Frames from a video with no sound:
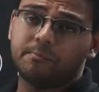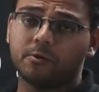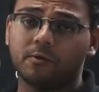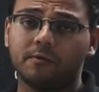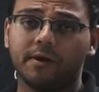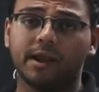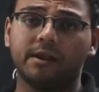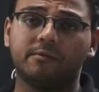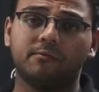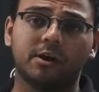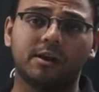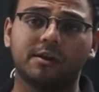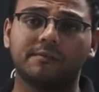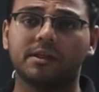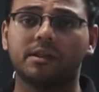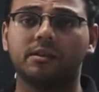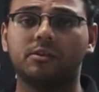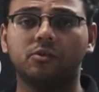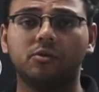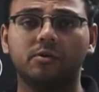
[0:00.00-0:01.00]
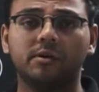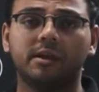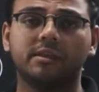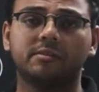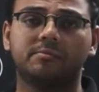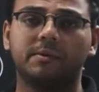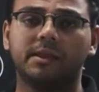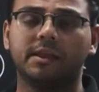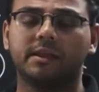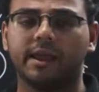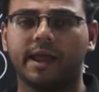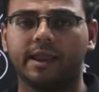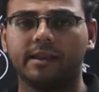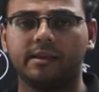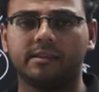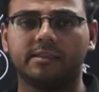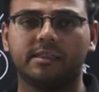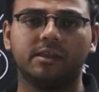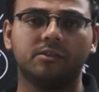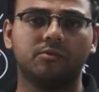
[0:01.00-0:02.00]
provide whatever new is being
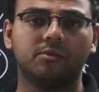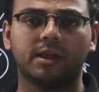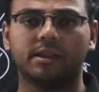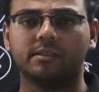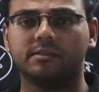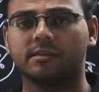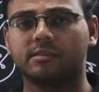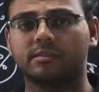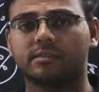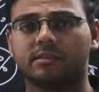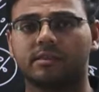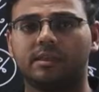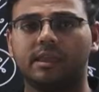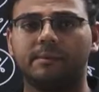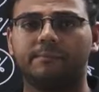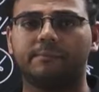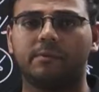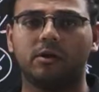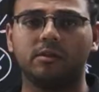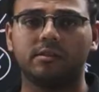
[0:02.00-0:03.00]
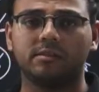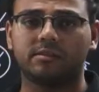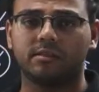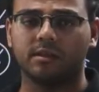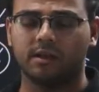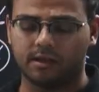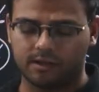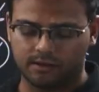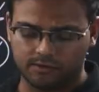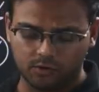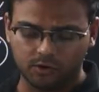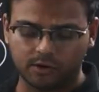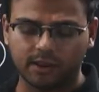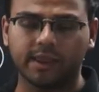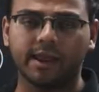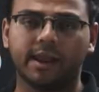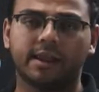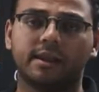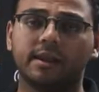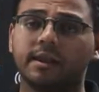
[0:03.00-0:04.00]
added there. You can just keep on
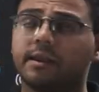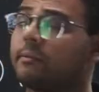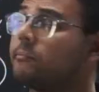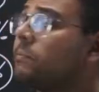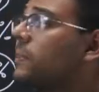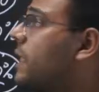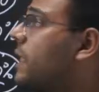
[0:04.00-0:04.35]
looking at it.